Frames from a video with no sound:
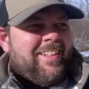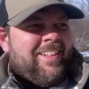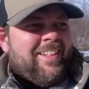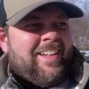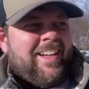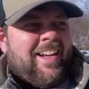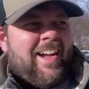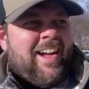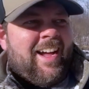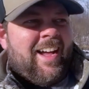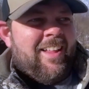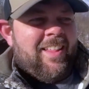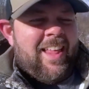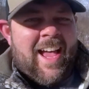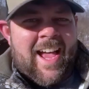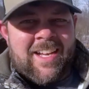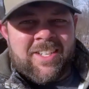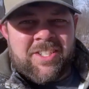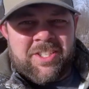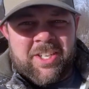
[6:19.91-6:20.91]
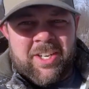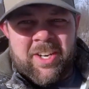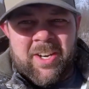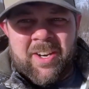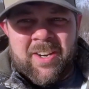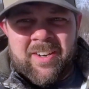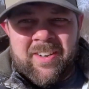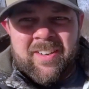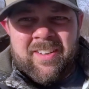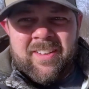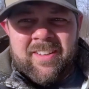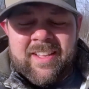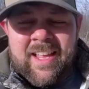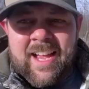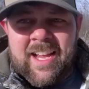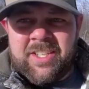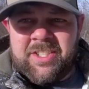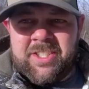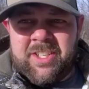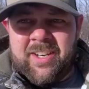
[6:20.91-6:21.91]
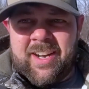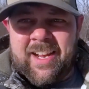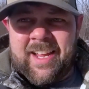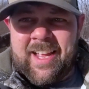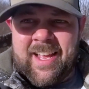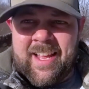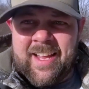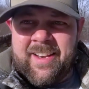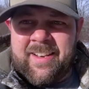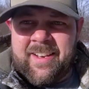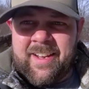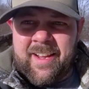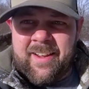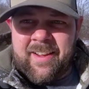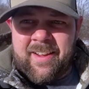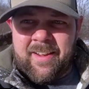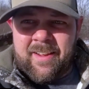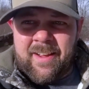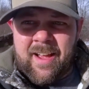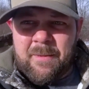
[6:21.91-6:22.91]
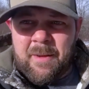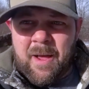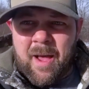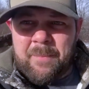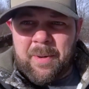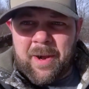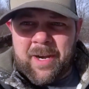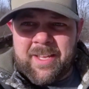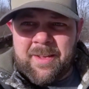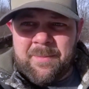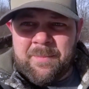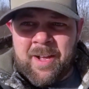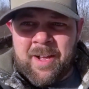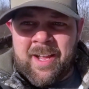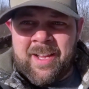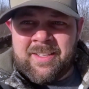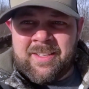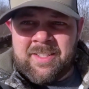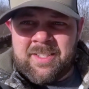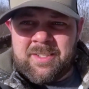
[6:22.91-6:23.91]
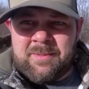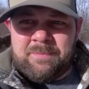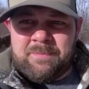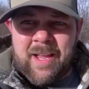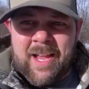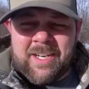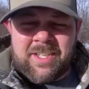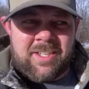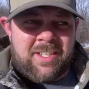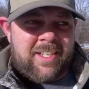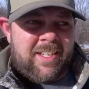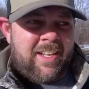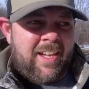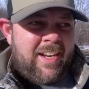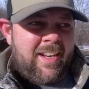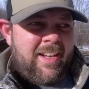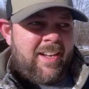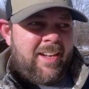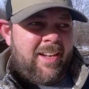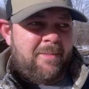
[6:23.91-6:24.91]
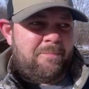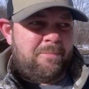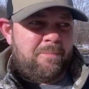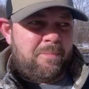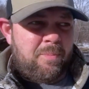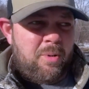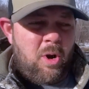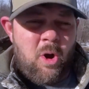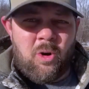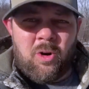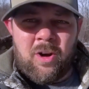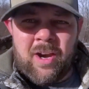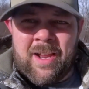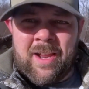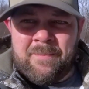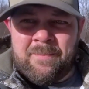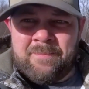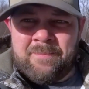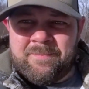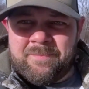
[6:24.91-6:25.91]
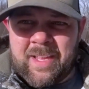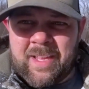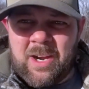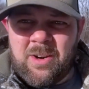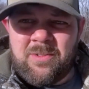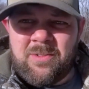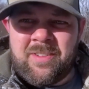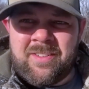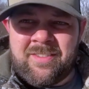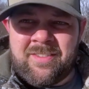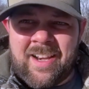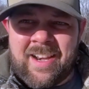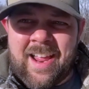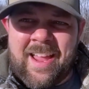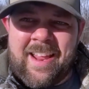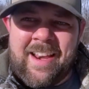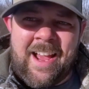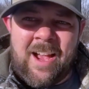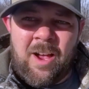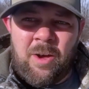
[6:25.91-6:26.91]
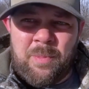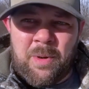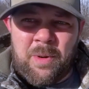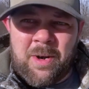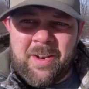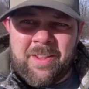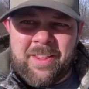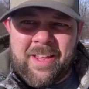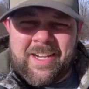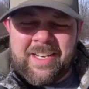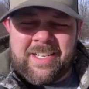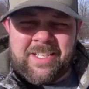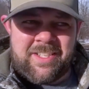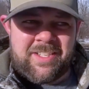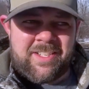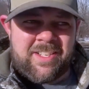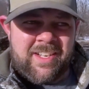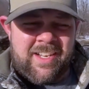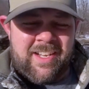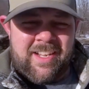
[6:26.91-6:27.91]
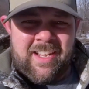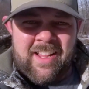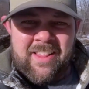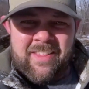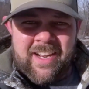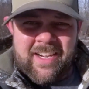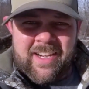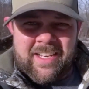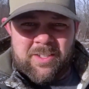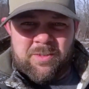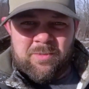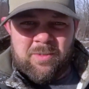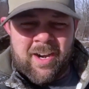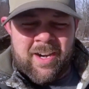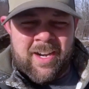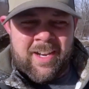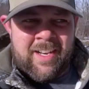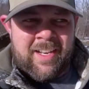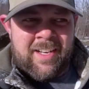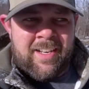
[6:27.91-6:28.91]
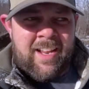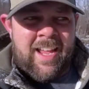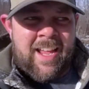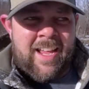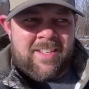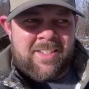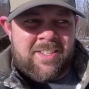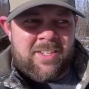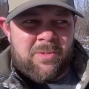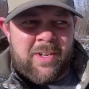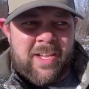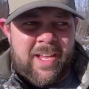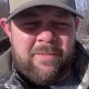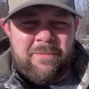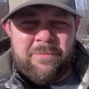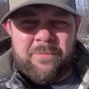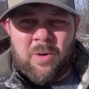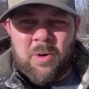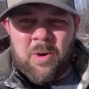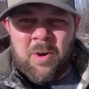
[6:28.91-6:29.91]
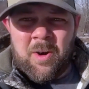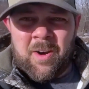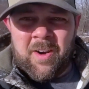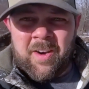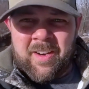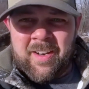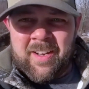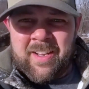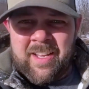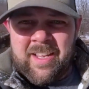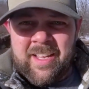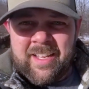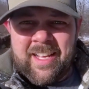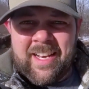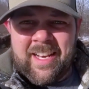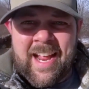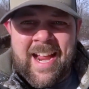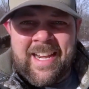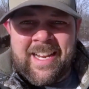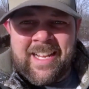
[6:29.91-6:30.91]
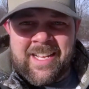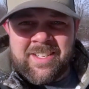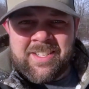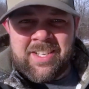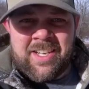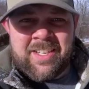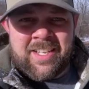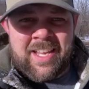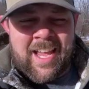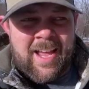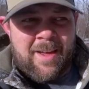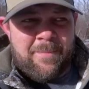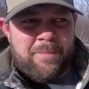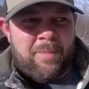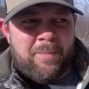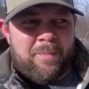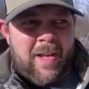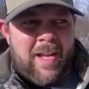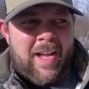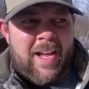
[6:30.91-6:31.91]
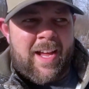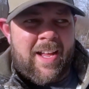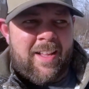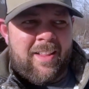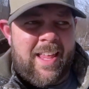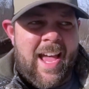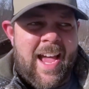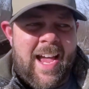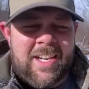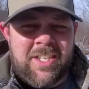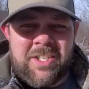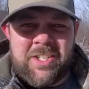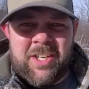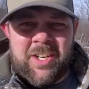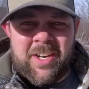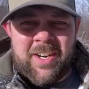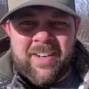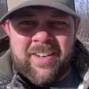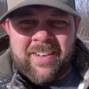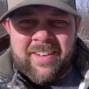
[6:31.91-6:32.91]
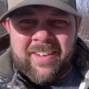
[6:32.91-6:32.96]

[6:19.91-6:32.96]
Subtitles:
Last year I had a buddy of mine's actually got a program out in Alberta that he's running, and so we had 4 Canadians in camp last year,